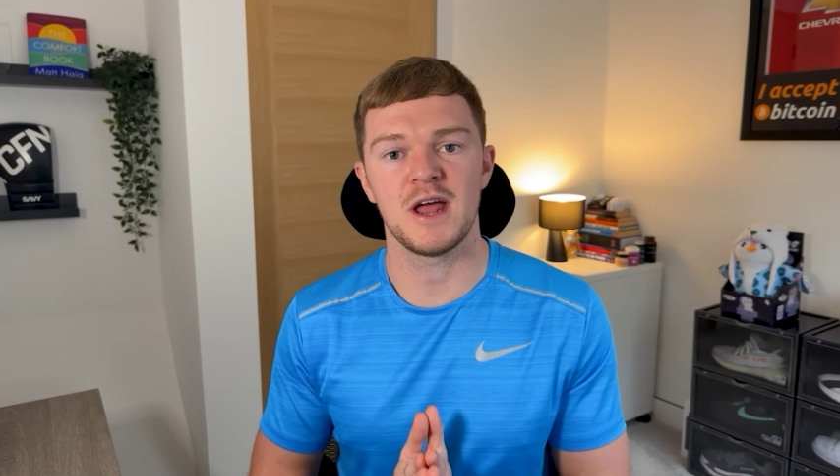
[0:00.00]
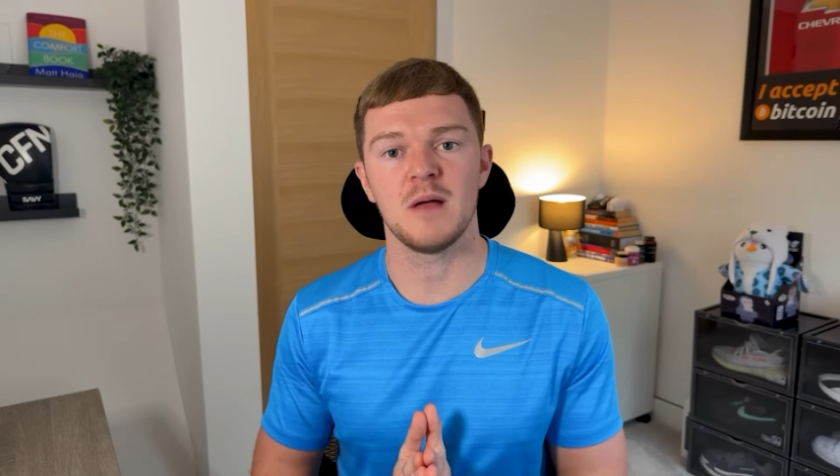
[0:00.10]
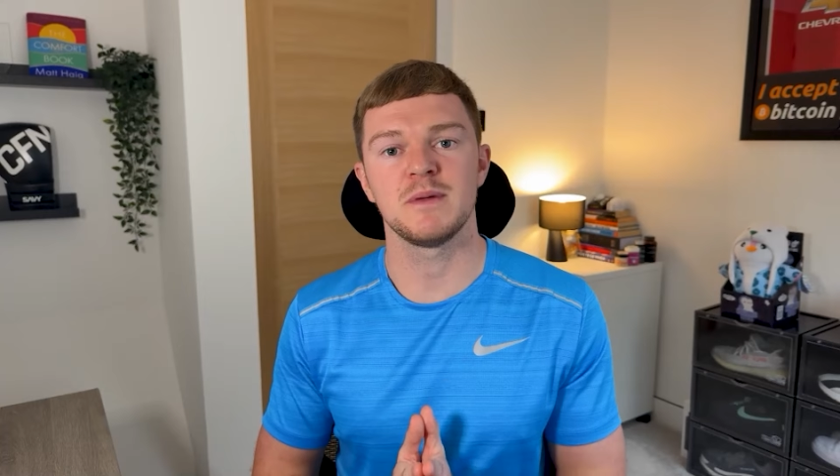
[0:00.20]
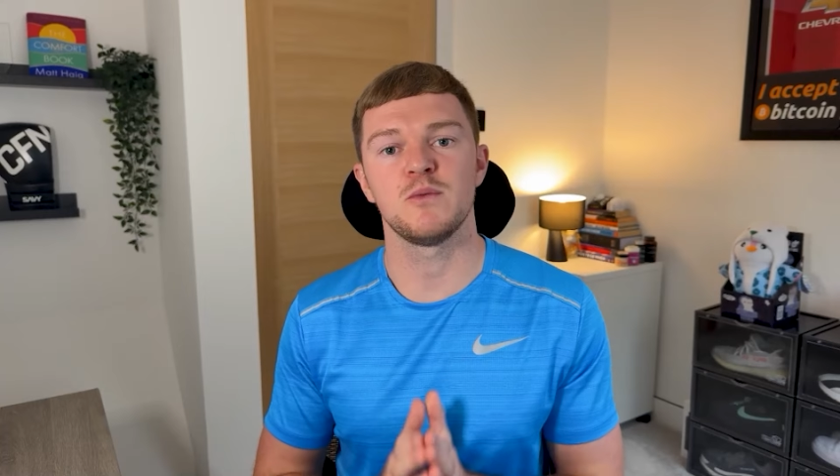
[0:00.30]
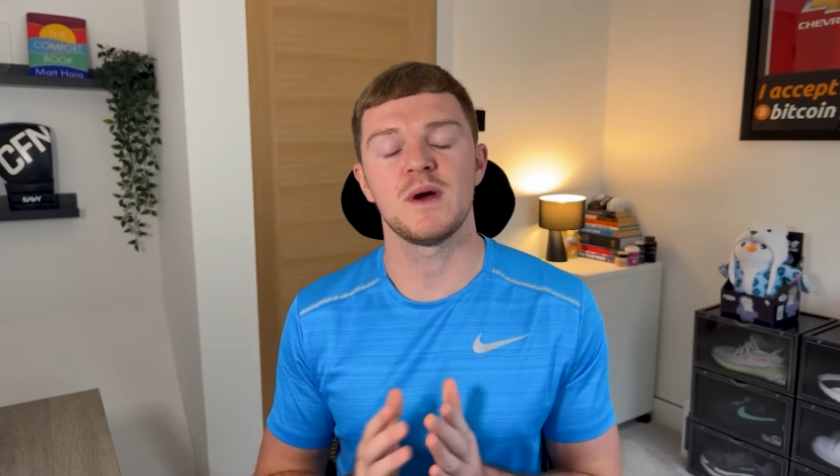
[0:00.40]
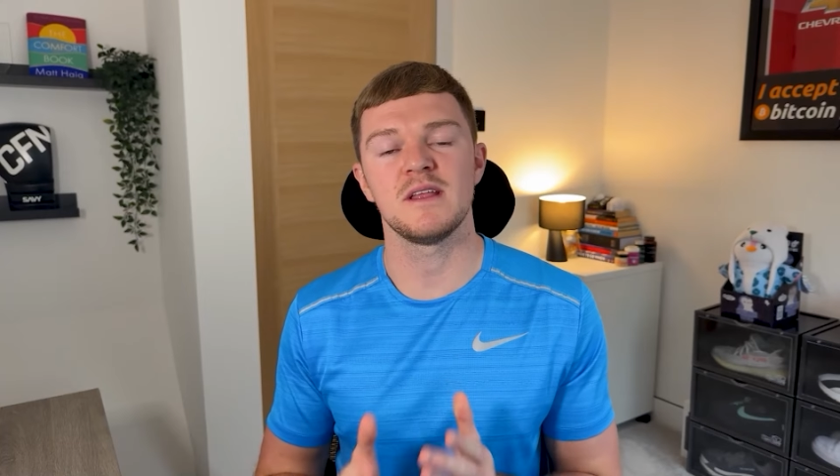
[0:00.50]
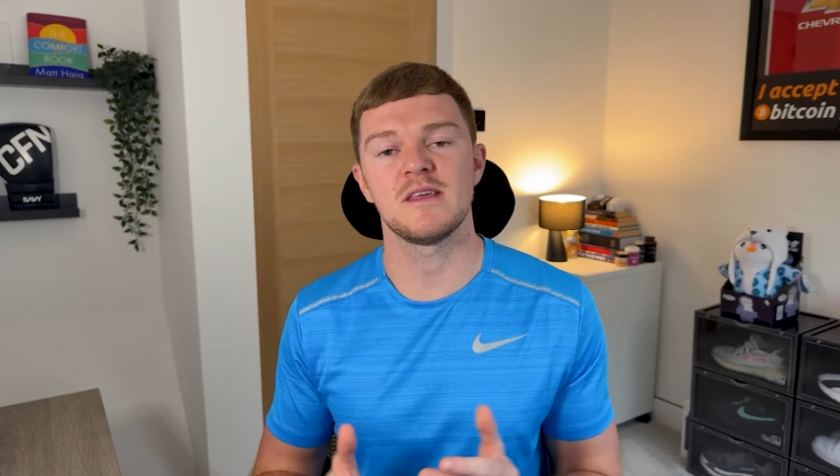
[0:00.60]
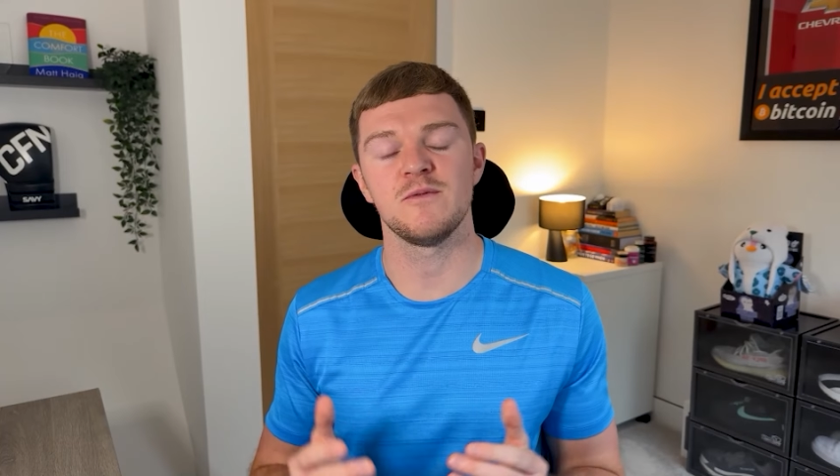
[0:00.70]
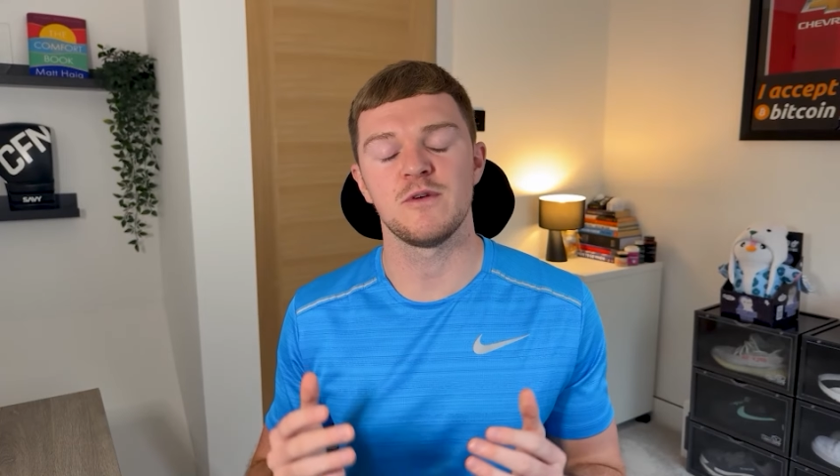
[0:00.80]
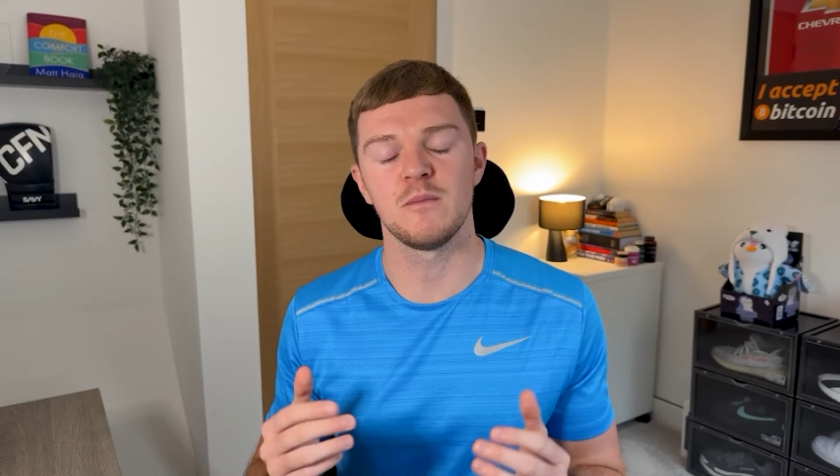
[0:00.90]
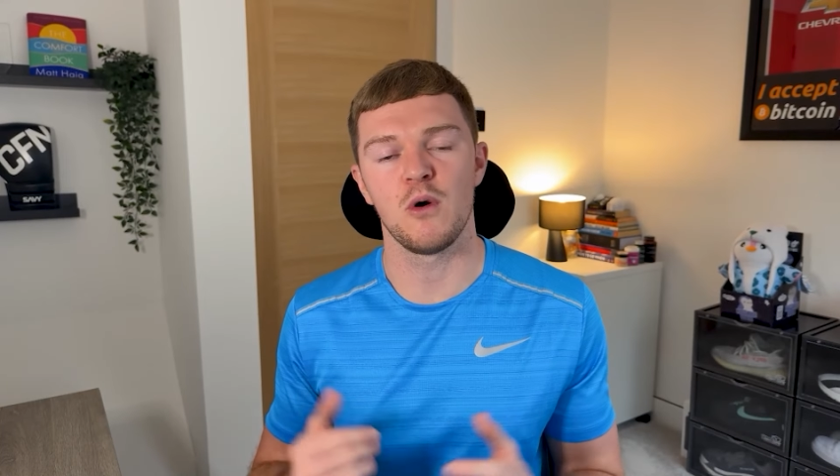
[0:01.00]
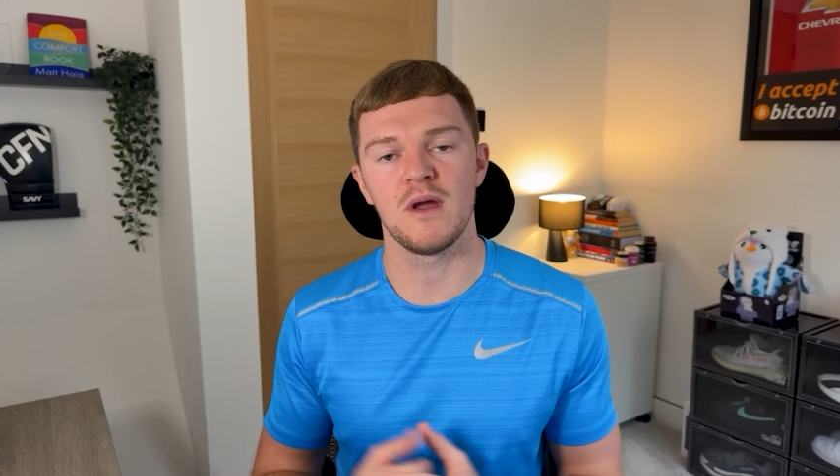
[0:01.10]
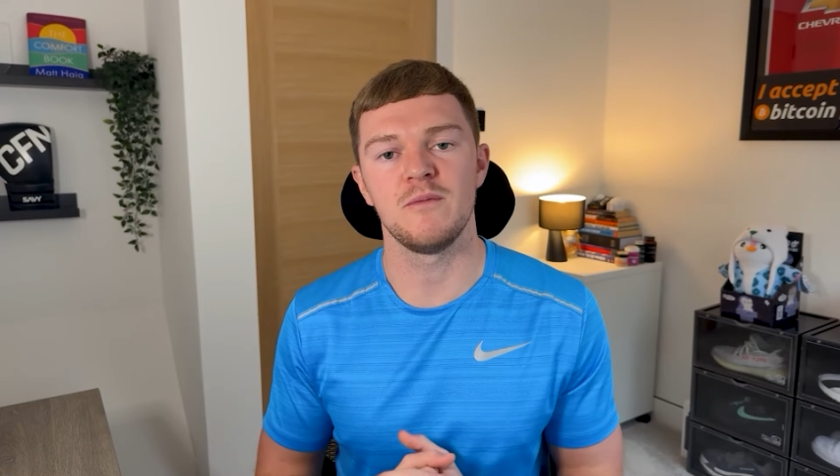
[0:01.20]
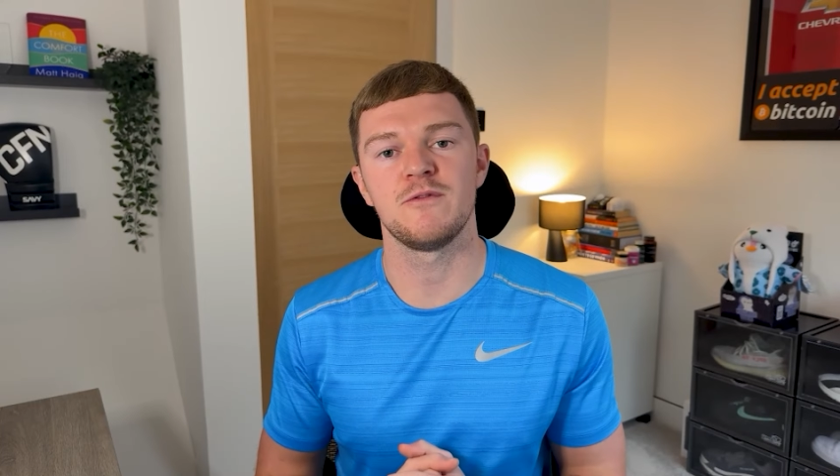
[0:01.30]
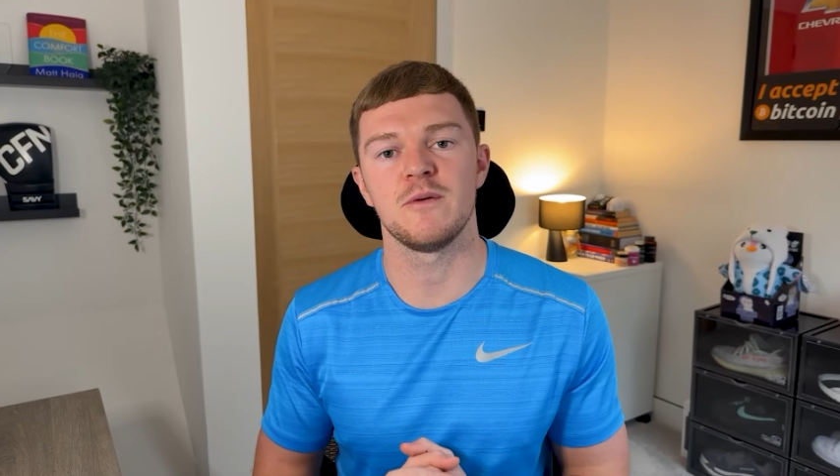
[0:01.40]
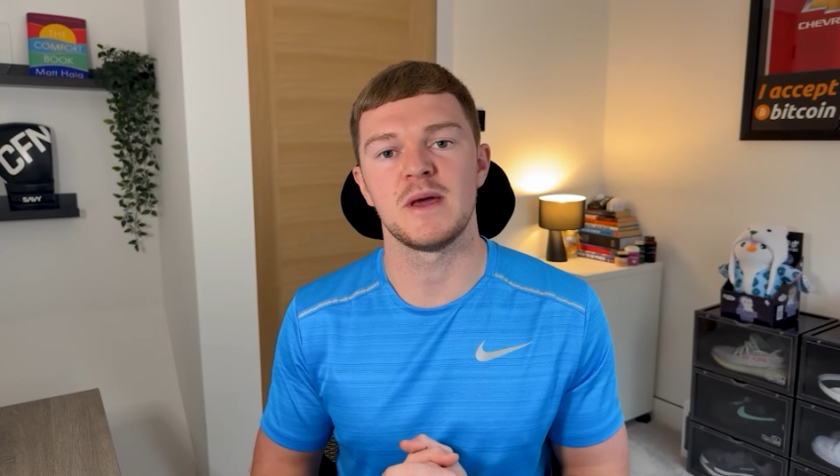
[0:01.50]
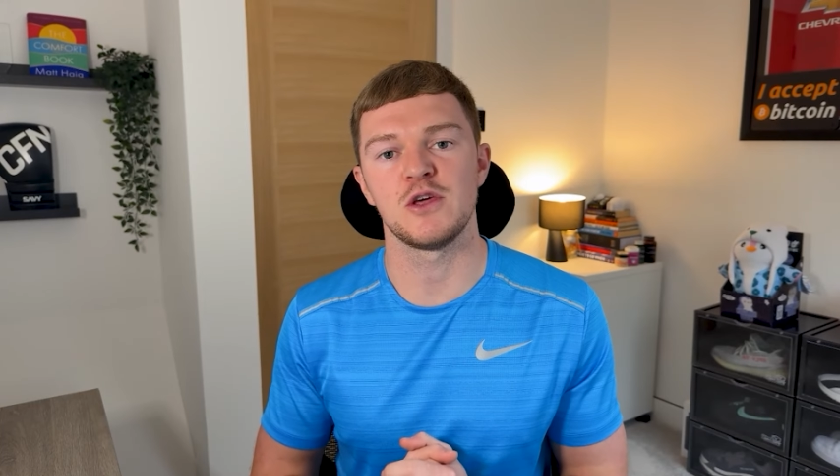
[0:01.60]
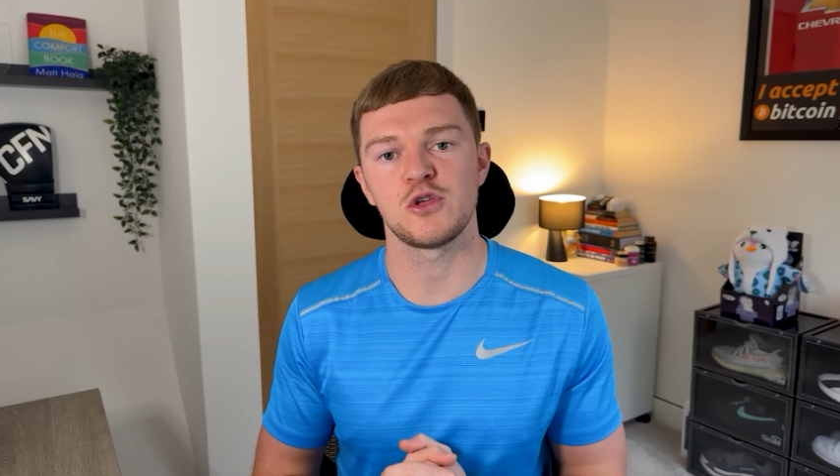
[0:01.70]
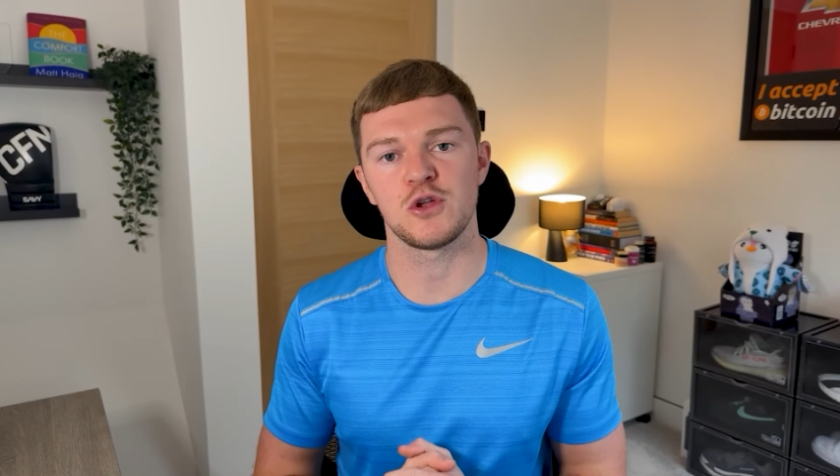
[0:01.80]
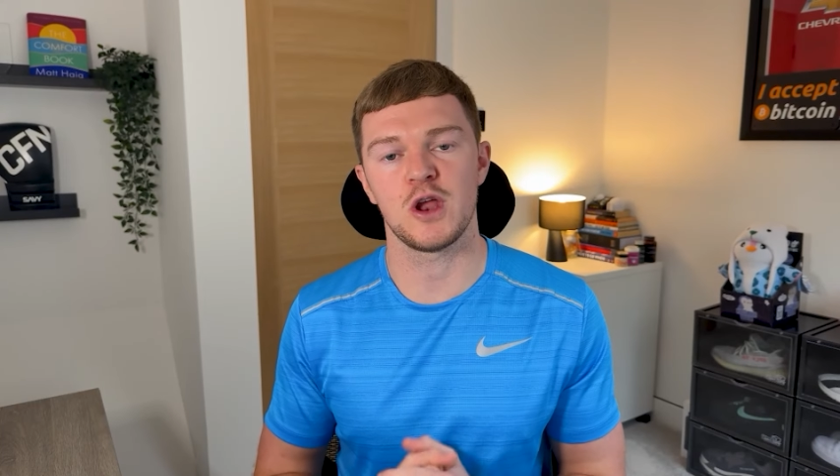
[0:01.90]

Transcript: I'll be waiting for more information